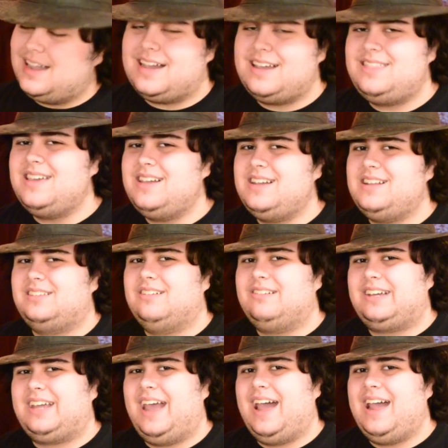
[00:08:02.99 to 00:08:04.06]
I think it's
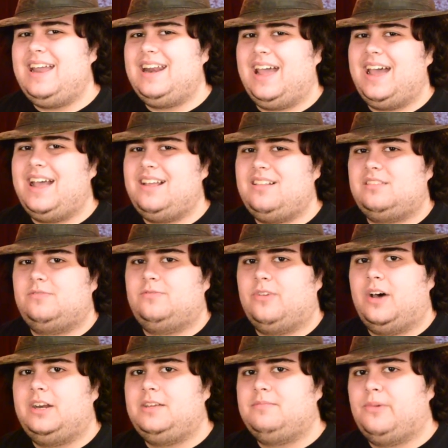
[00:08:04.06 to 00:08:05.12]
okay. It had its
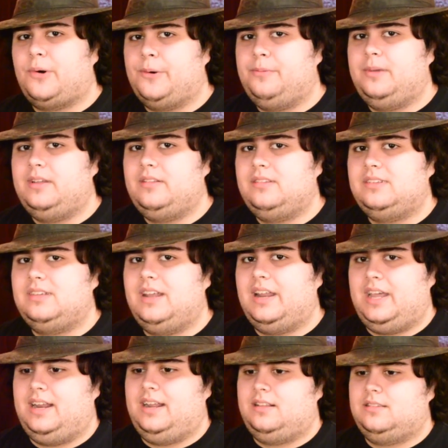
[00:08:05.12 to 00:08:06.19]
funny moments. It
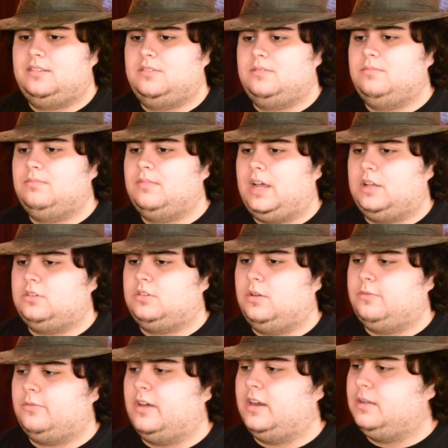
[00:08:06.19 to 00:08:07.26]
had its not
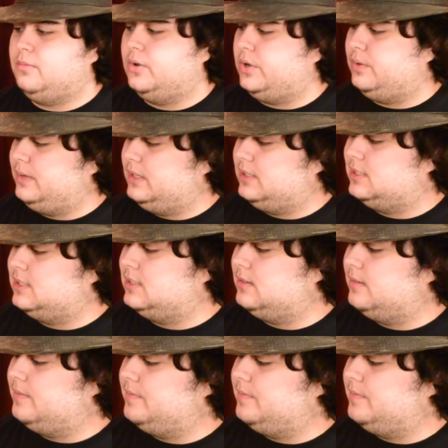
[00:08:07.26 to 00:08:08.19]
so funny moments.